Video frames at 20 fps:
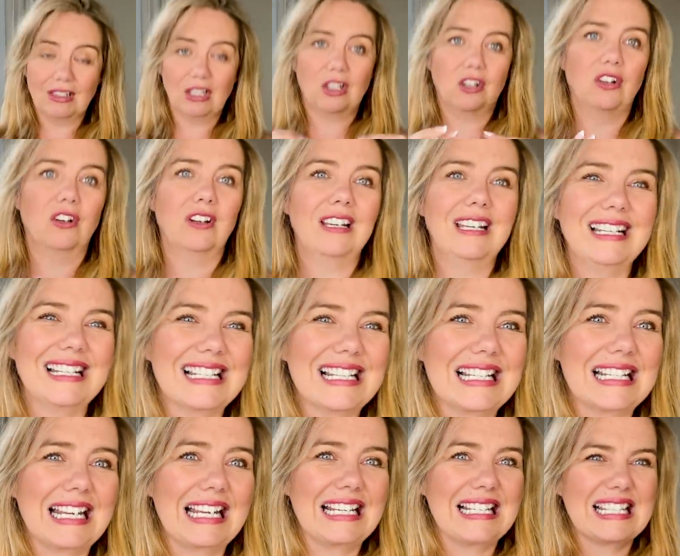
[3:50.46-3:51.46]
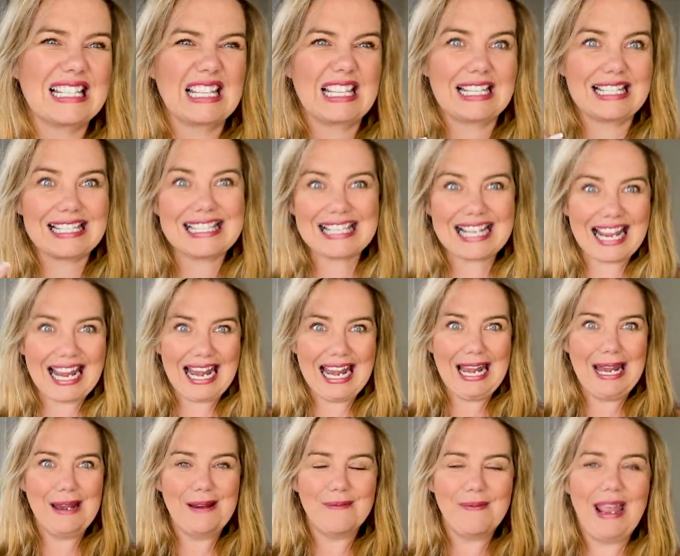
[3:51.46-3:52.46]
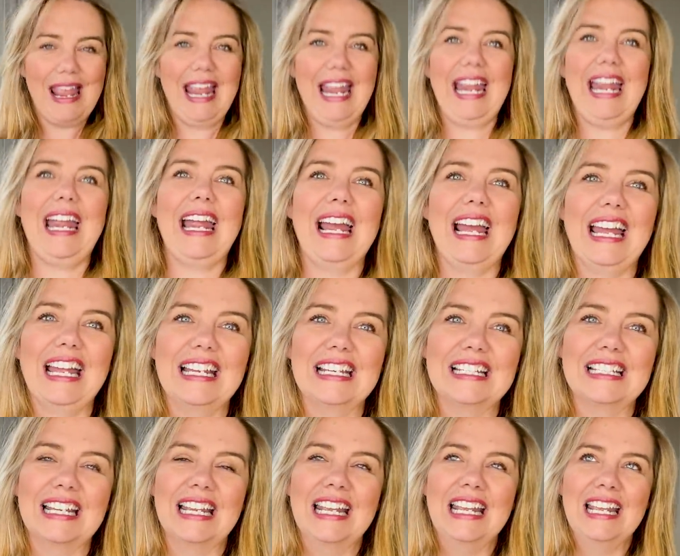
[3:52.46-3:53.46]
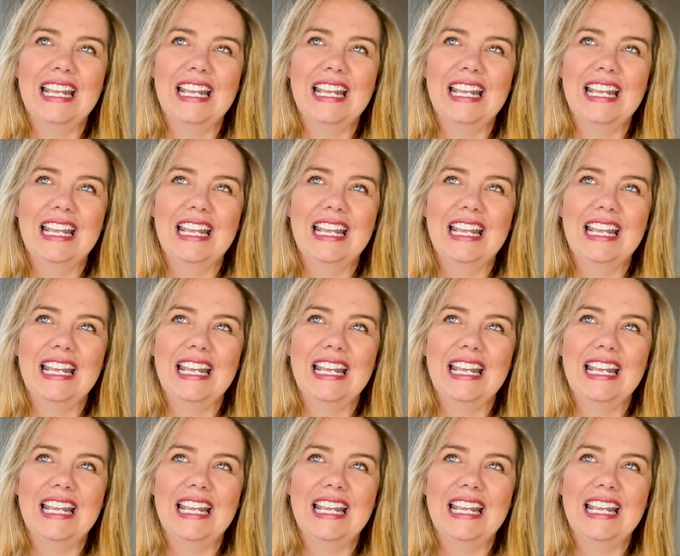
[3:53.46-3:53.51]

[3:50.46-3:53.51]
the cookie doesn't taste the same and